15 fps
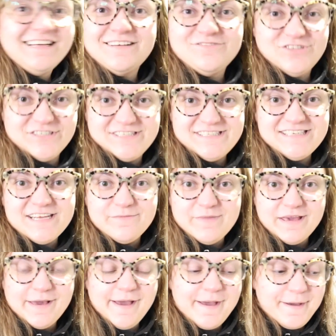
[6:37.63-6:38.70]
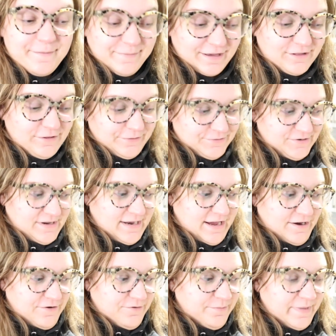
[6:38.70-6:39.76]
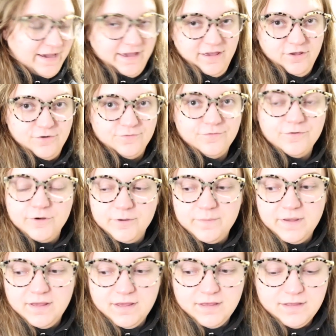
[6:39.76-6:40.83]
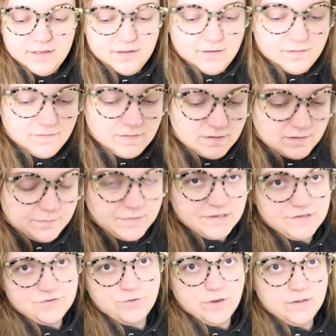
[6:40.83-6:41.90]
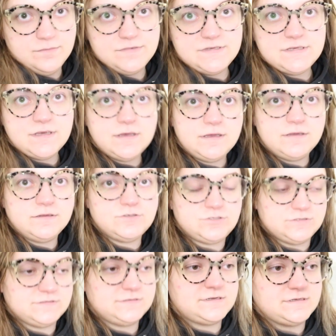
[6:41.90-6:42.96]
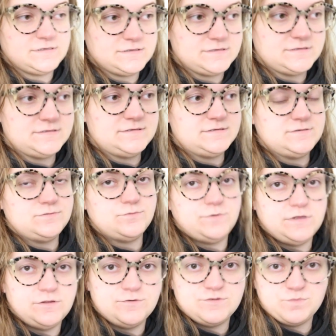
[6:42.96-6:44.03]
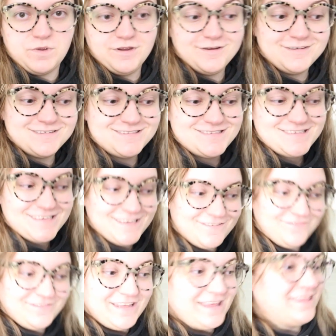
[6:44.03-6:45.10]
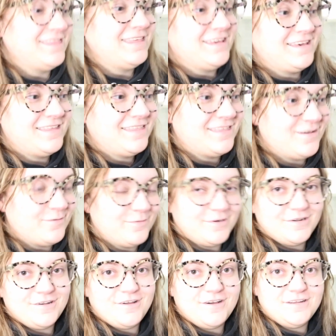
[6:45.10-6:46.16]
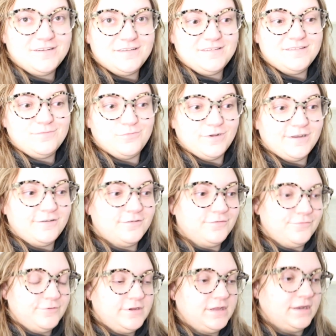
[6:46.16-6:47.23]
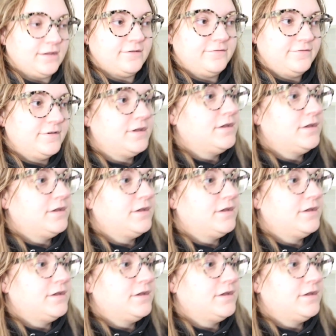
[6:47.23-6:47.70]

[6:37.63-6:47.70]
I'm just steaming my clothes right now, my uniform and my scrubs, just because we lose marks if they think that we're not wrinkle free enough.